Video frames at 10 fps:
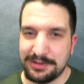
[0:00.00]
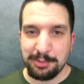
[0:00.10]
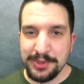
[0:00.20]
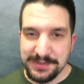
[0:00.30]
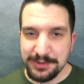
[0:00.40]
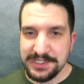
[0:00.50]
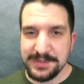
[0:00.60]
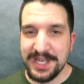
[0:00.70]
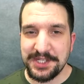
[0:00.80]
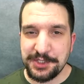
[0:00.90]
Most
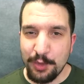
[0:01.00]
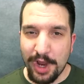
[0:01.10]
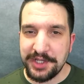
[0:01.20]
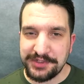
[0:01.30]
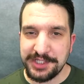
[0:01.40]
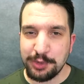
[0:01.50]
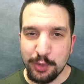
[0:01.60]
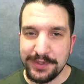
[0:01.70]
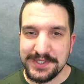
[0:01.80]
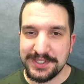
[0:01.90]
Muslims had no idea
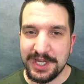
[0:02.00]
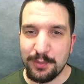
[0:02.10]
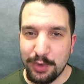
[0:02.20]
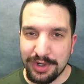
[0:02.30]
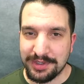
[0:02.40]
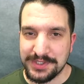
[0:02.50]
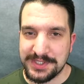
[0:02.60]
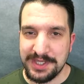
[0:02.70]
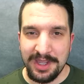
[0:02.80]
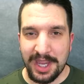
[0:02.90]
who this guy
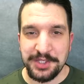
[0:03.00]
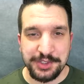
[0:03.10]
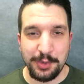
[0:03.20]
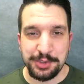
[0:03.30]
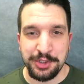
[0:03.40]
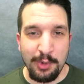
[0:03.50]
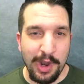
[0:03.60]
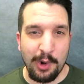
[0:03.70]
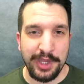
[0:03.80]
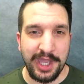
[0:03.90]
was and don't know
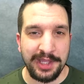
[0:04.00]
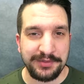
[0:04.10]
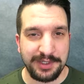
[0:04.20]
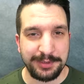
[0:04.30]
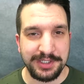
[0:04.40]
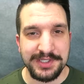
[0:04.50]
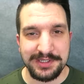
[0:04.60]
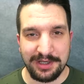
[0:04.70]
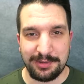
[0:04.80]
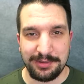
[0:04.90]
how he ended up in
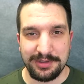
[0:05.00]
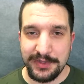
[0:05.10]
Islam.